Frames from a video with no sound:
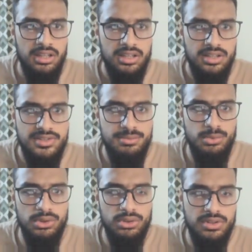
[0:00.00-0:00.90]

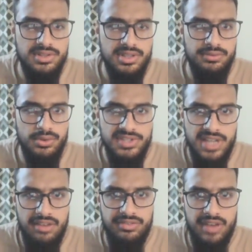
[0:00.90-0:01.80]
Small constant force
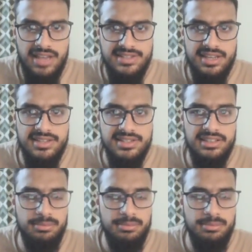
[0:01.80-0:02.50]
F. As a result,